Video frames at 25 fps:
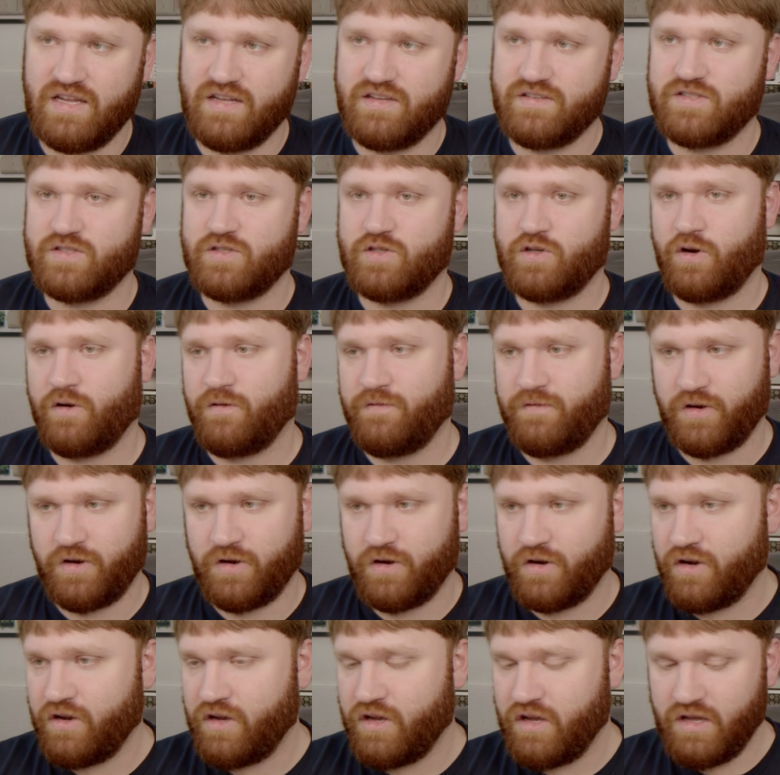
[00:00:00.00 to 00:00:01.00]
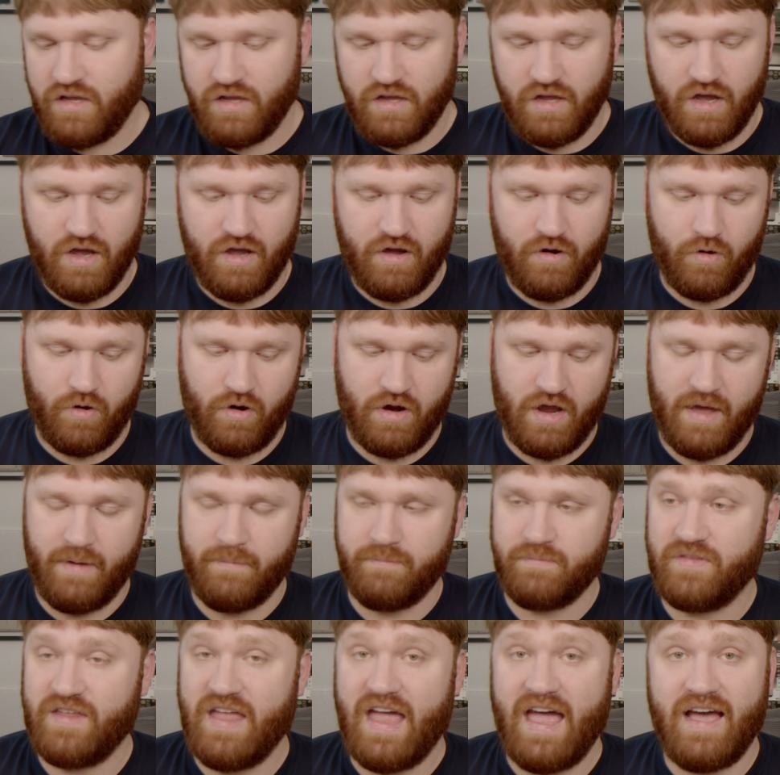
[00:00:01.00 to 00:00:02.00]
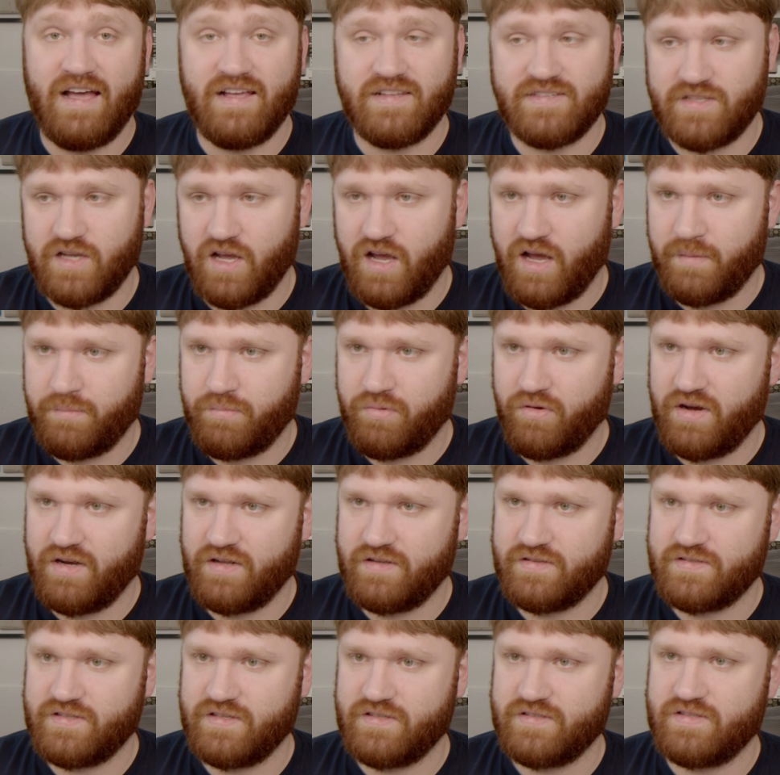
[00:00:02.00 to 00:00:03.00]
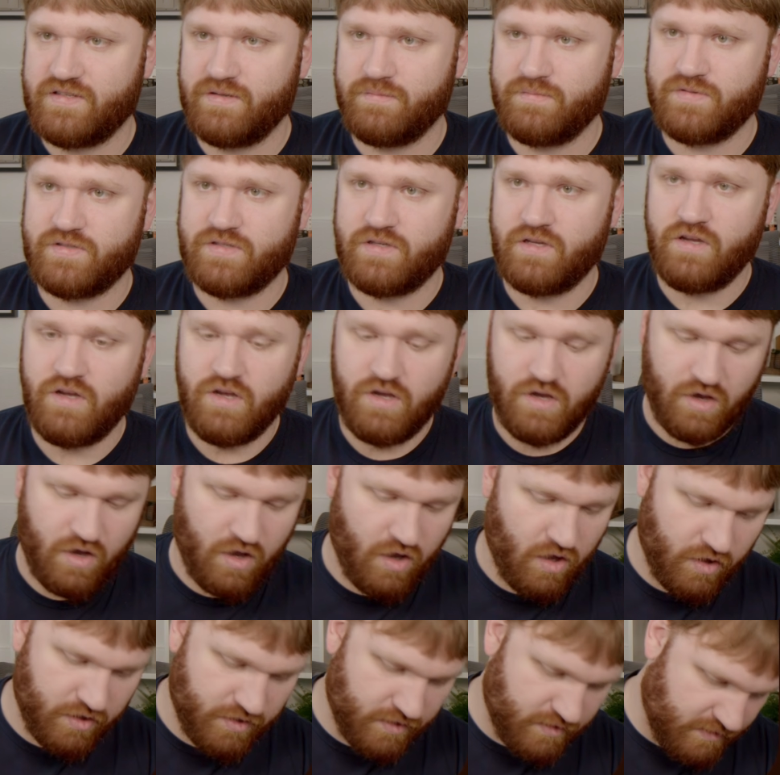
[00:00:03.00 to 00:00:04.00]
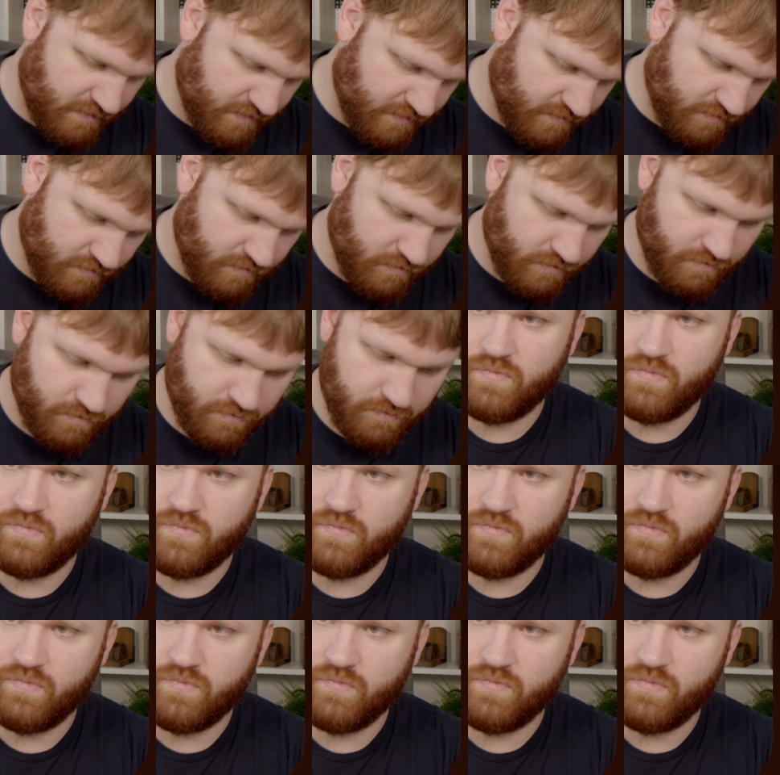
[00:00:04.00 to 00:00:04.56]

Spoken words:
server or NAS operating systems, all you need to do